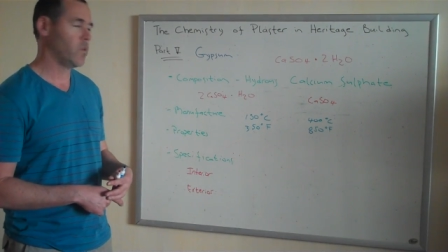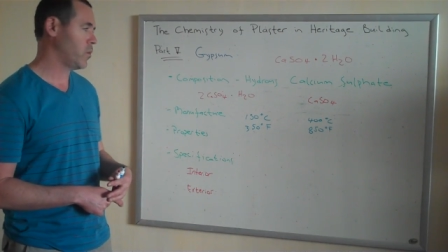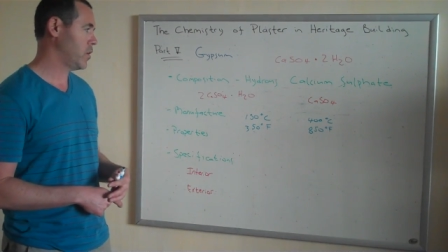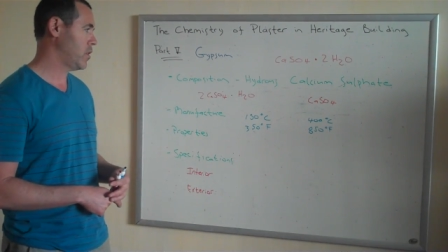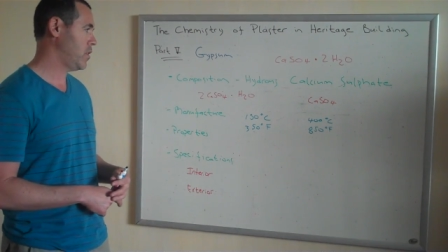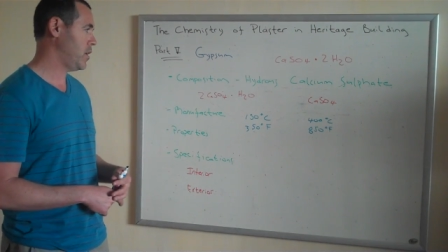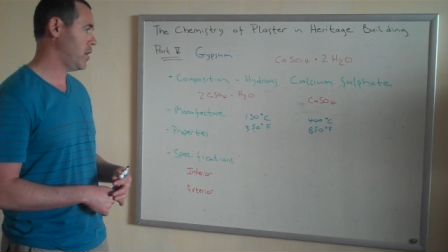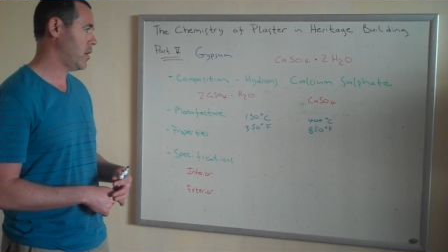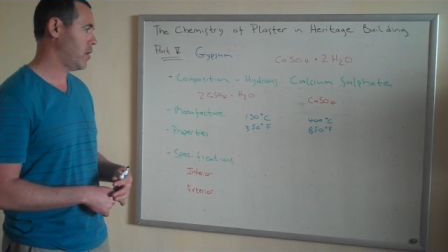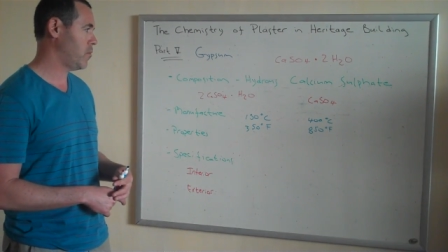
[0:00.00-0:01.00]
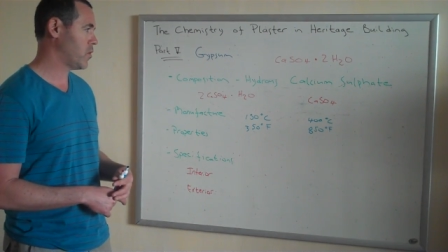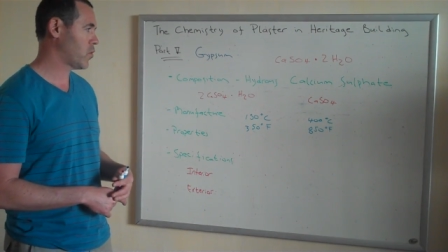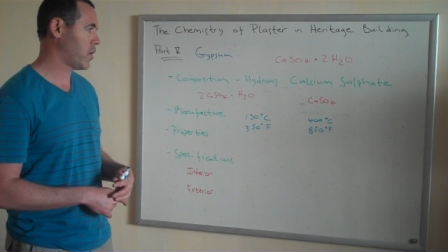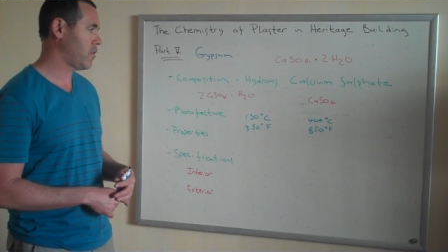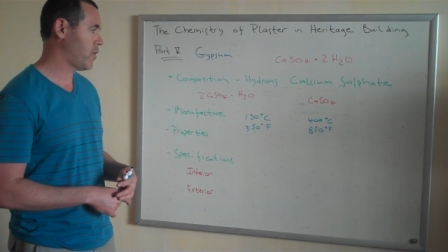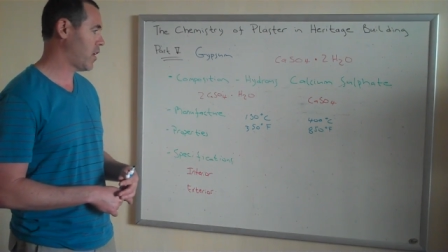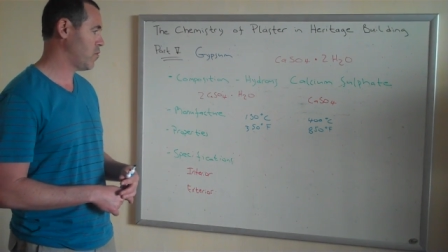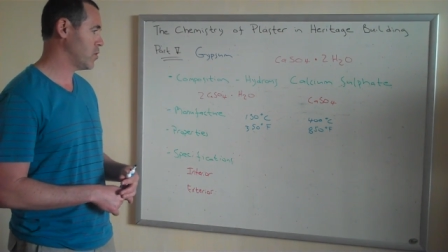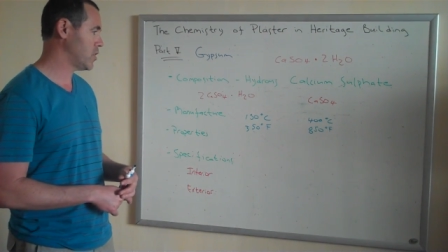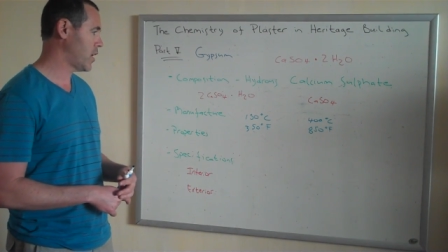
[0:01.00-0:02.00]
with the um,
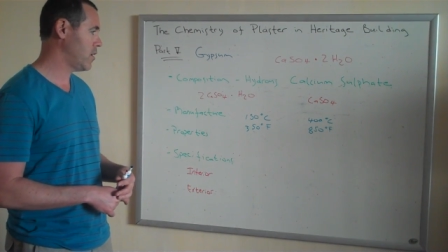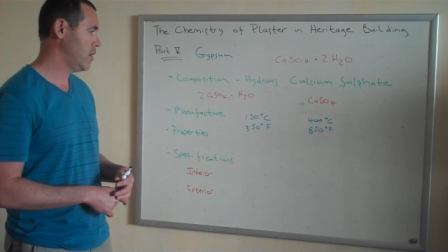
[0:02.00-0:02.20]
25%.